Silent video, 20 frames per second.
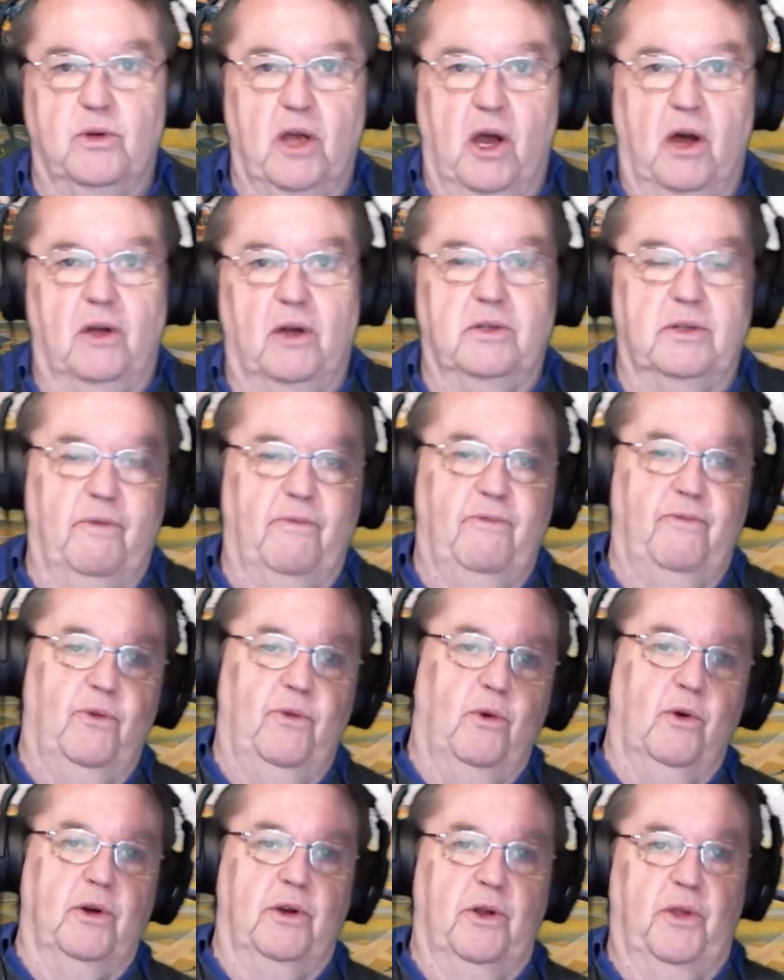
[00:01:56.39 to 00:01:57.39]
can't
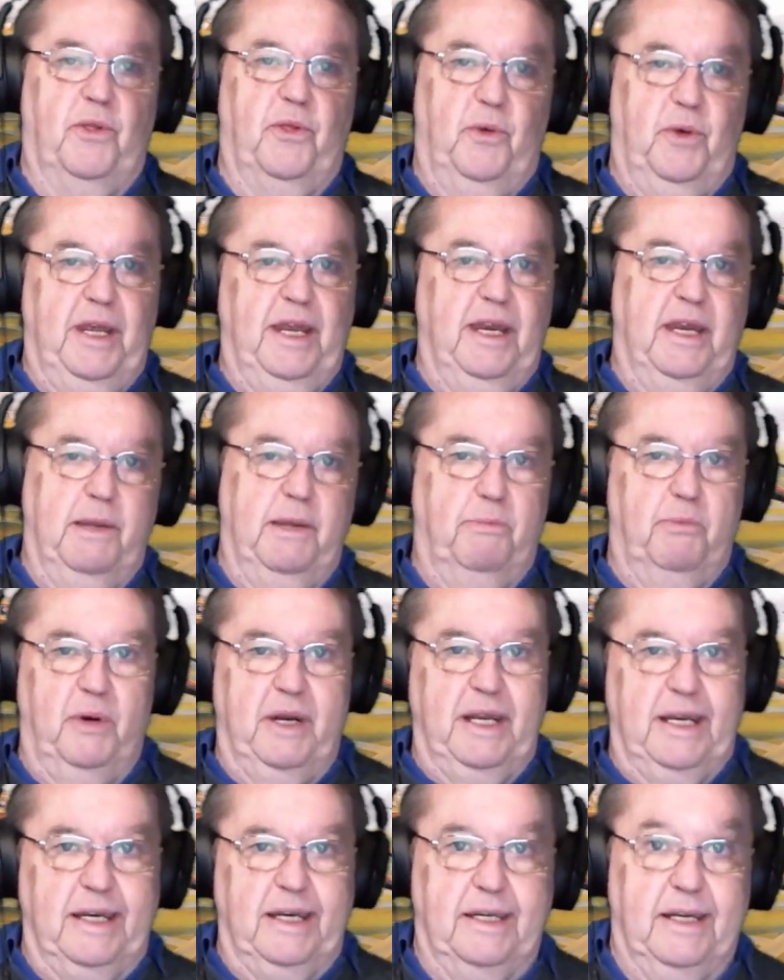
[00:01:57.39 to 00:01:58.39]
afford a 3D
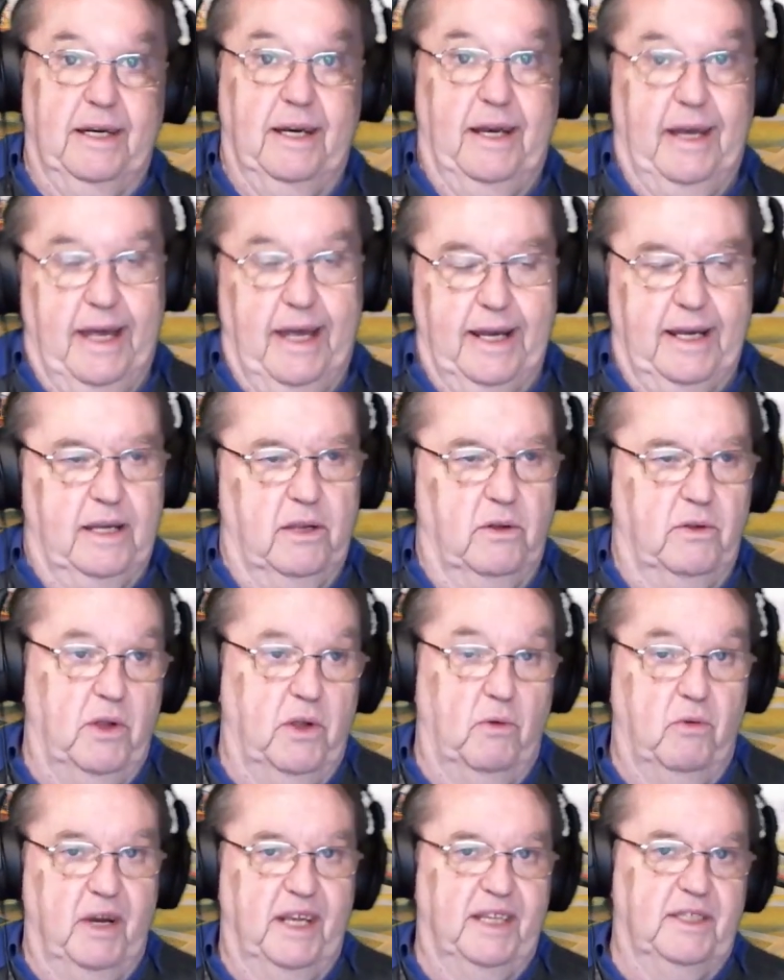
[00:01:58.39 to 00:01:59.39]
printer like
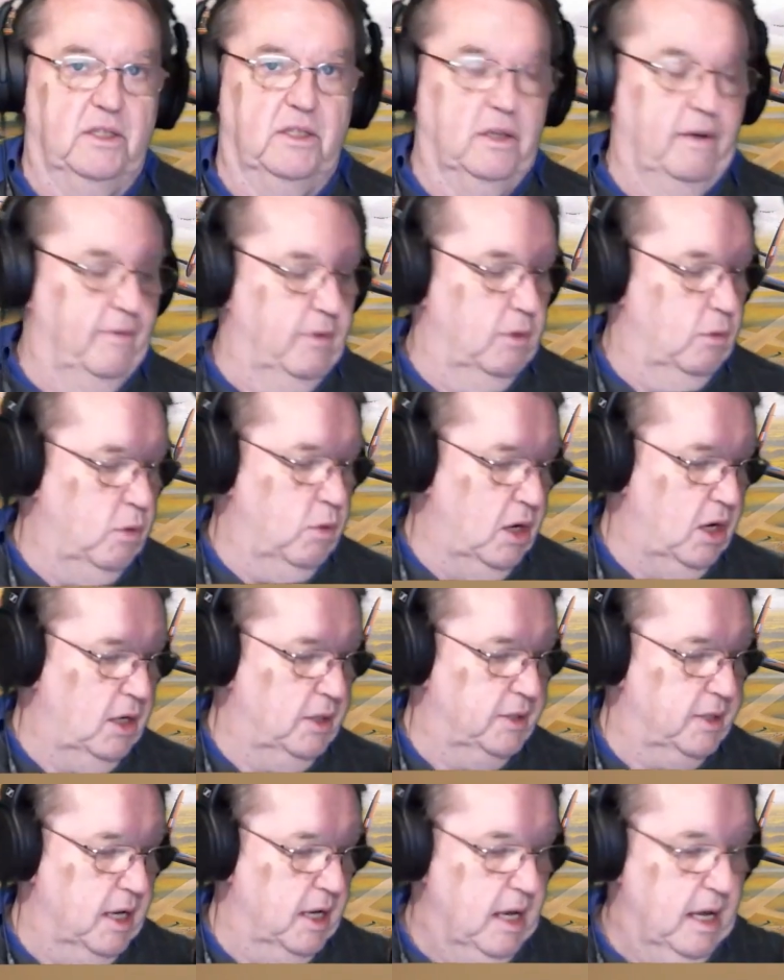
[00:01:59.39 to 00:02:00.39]
the rest of the
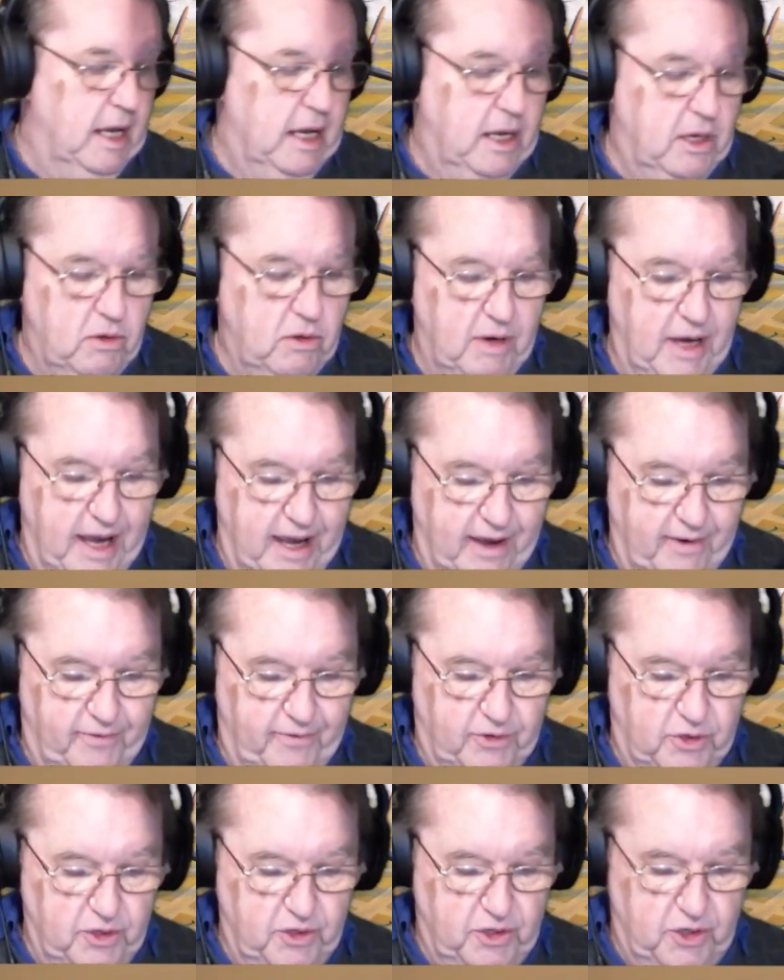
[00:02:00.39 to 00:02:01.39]
world, you have
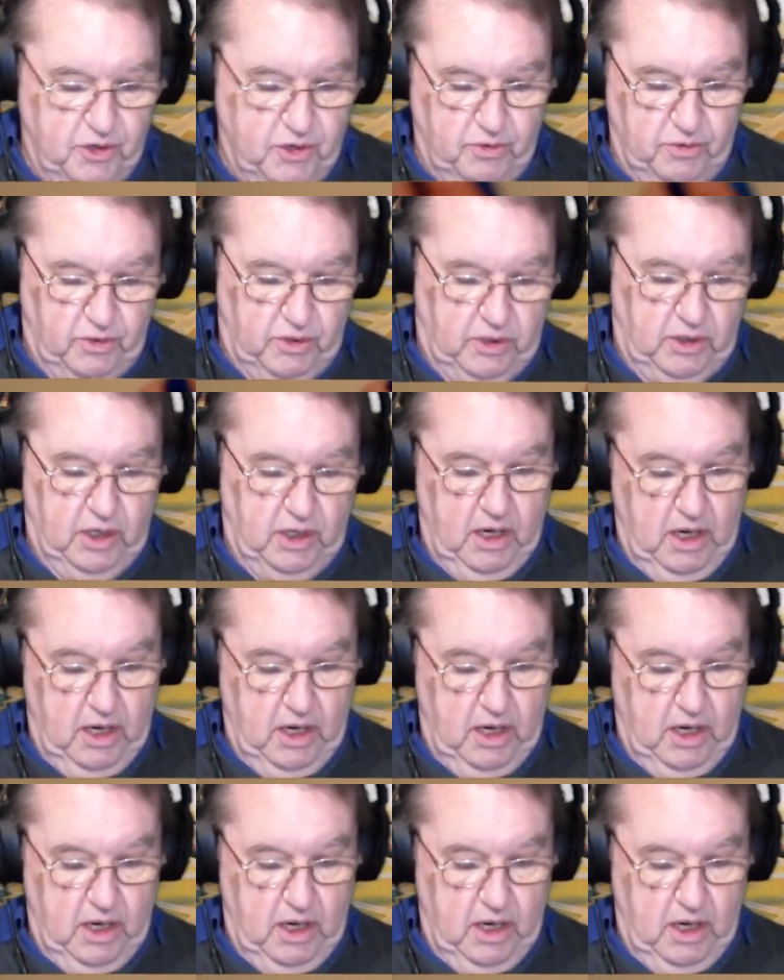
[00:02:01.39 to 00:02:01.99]
to use